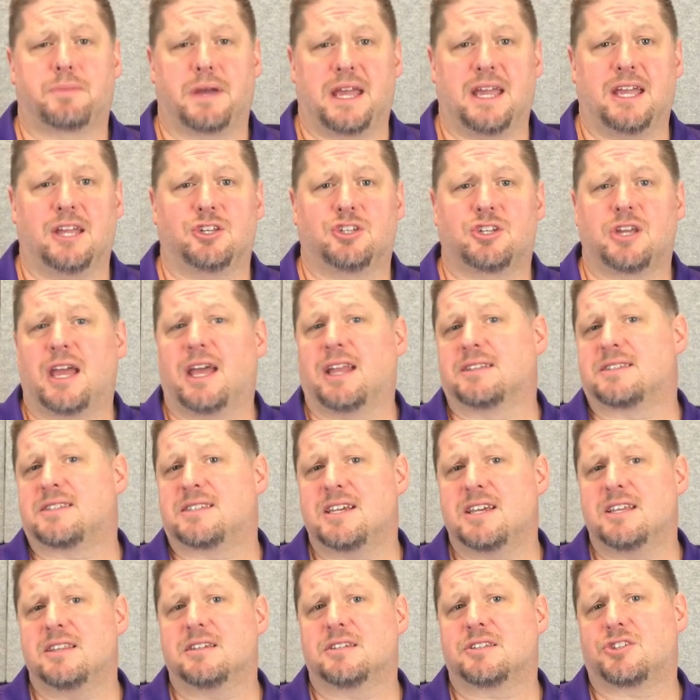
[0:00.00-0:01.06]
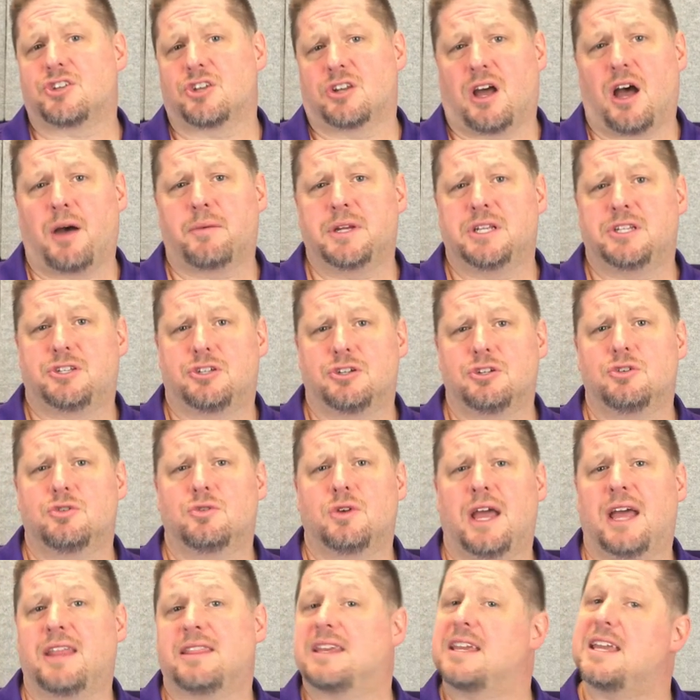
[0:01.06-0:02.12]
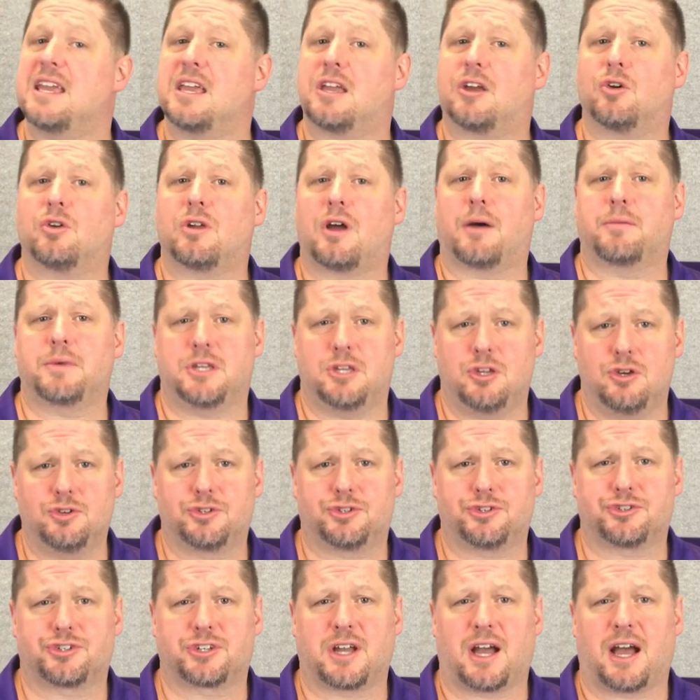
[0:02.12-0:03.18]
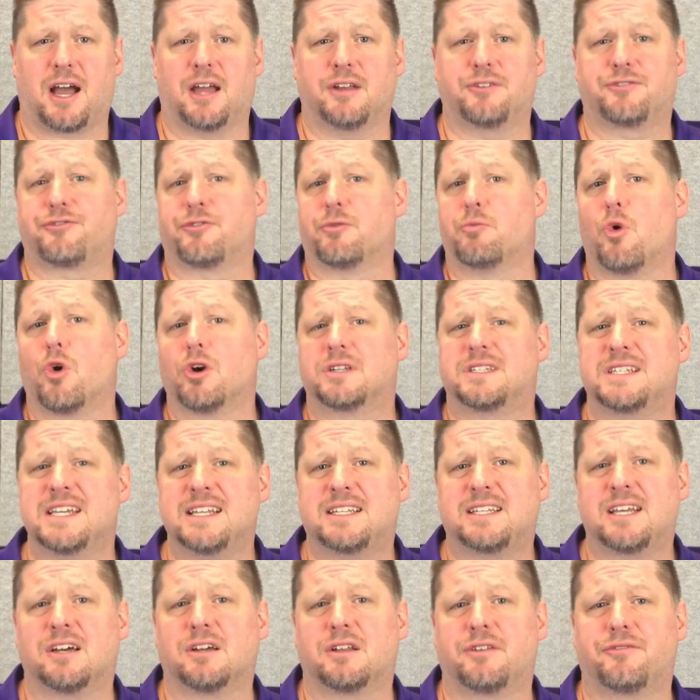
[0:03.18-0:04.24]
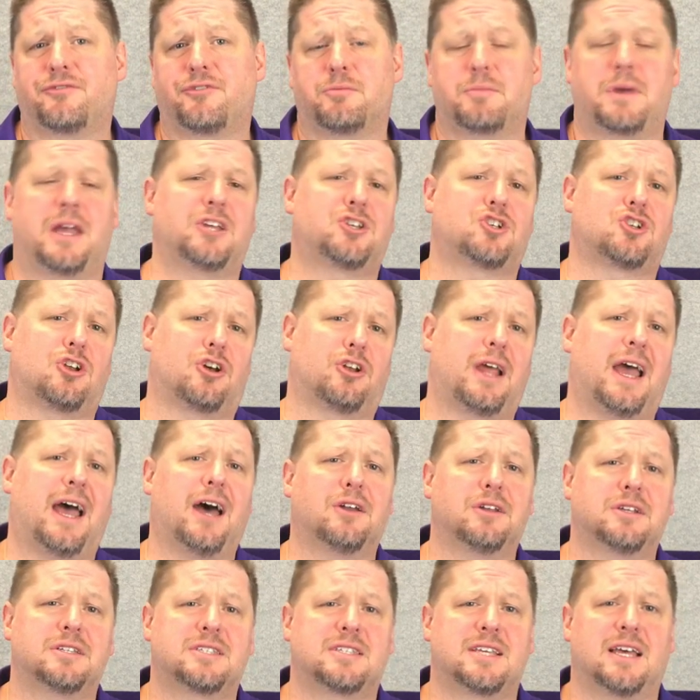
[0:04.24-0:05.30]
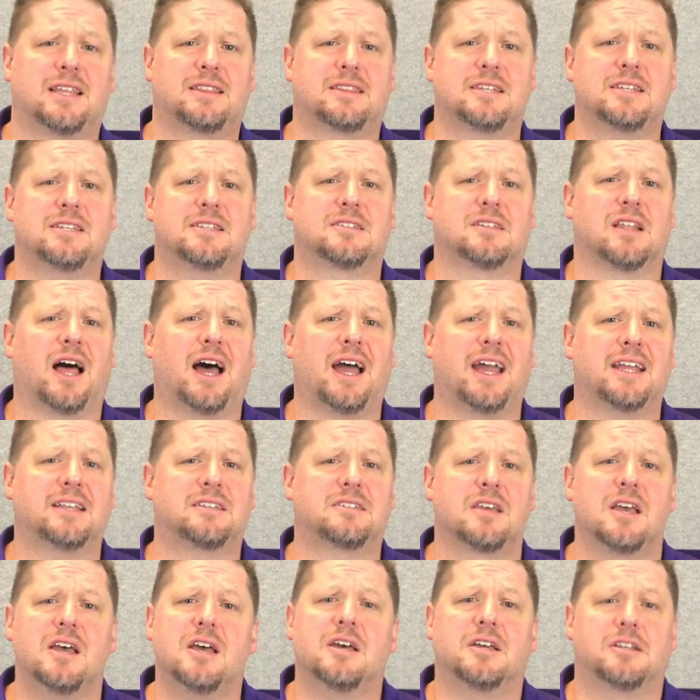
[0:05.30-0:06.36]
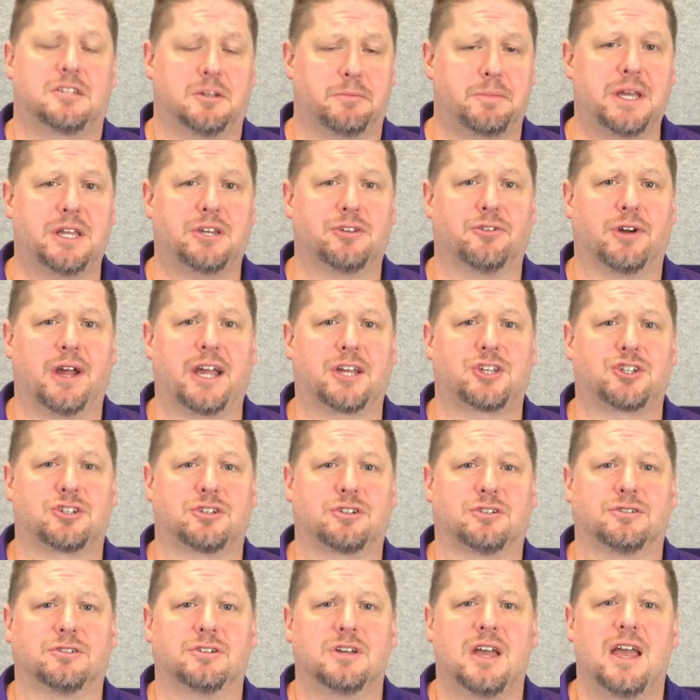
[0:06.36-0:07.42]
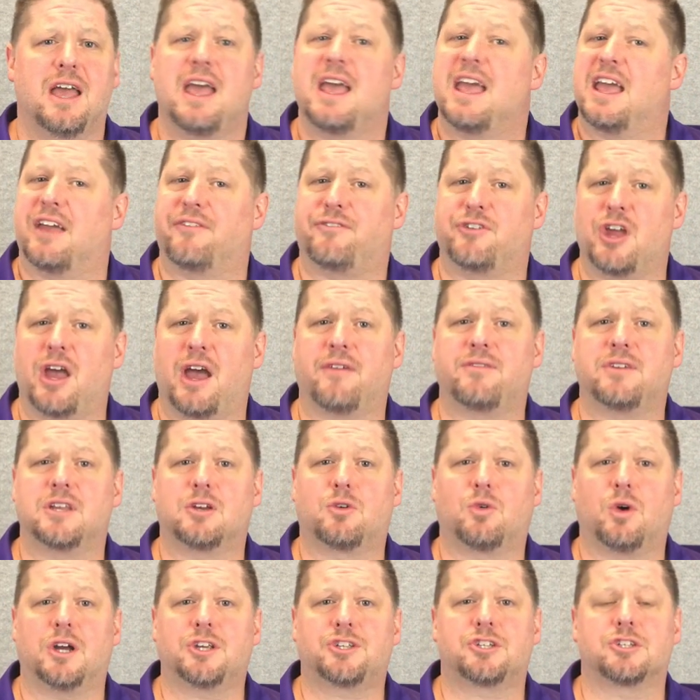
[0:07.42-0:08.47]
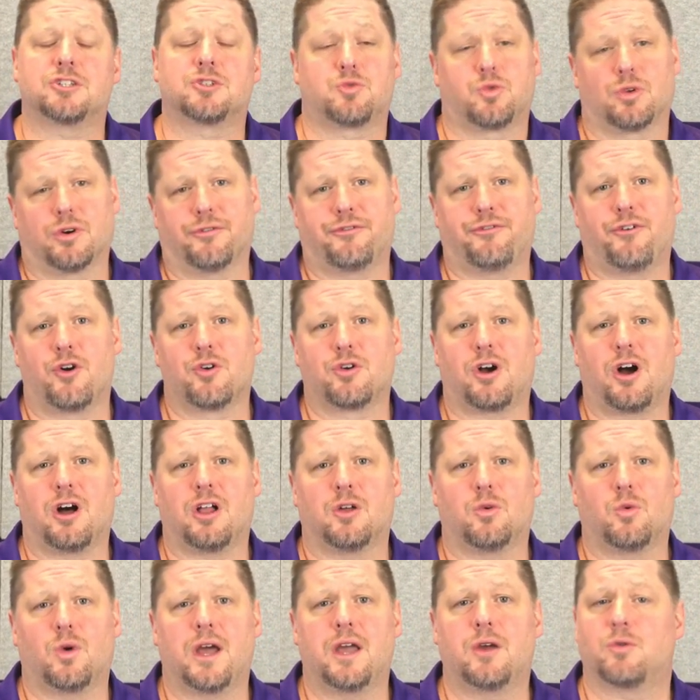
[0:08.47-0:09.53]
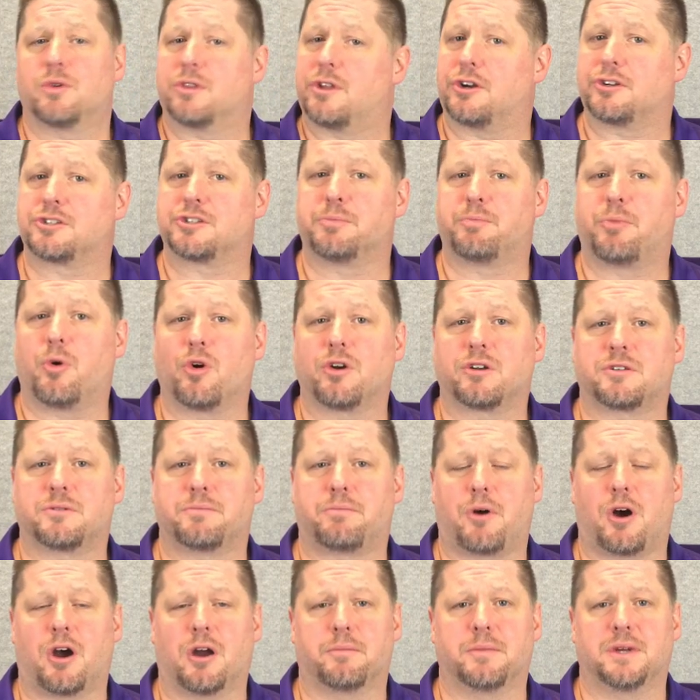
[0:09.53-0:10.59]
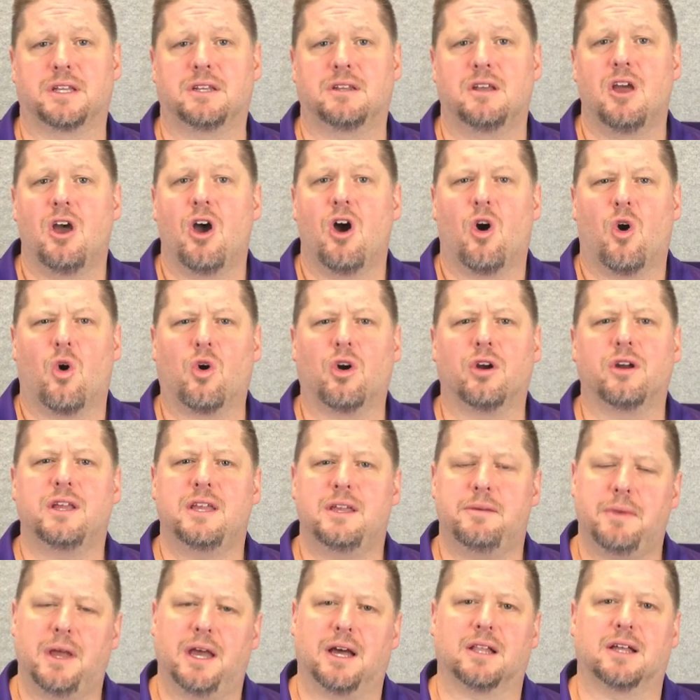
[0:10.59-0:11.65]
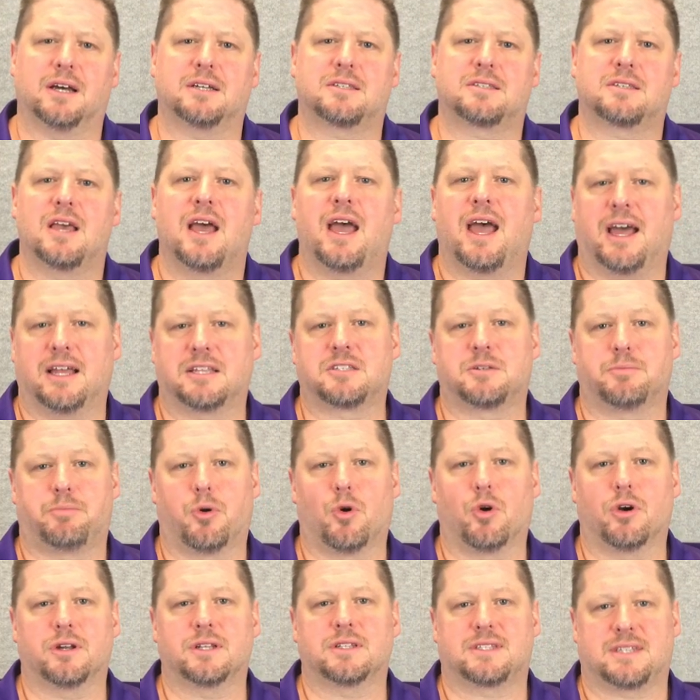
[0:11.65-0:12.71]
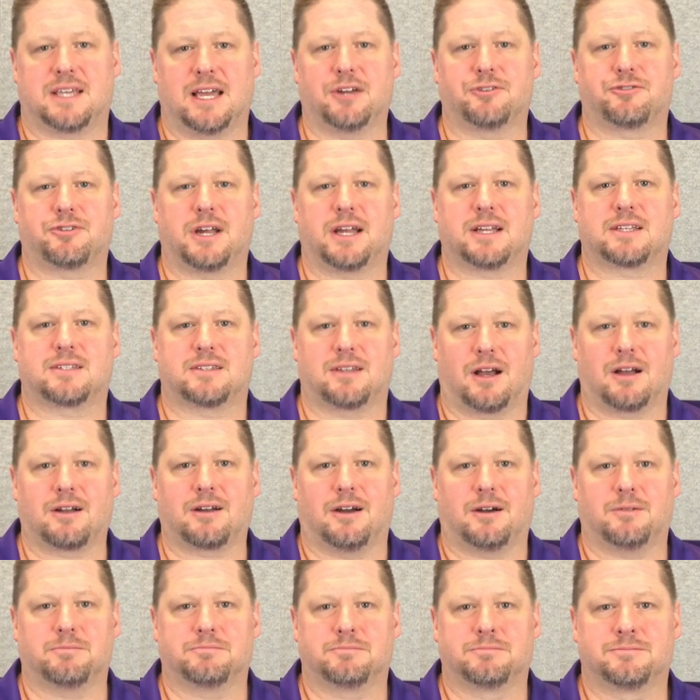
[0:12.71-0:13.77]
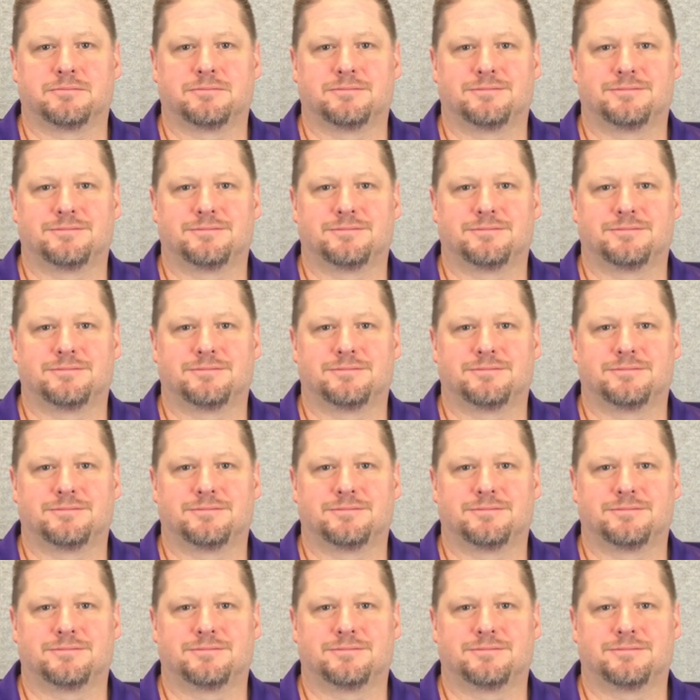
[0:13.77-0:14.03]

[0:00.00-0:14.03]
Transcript: page and see the Tsunami 2 and the Econami User's Guides for more detailed information on how to set these lights to be directional. If you have any questions, we're a phone call away with our support department or email us at support at soundtraxx.com.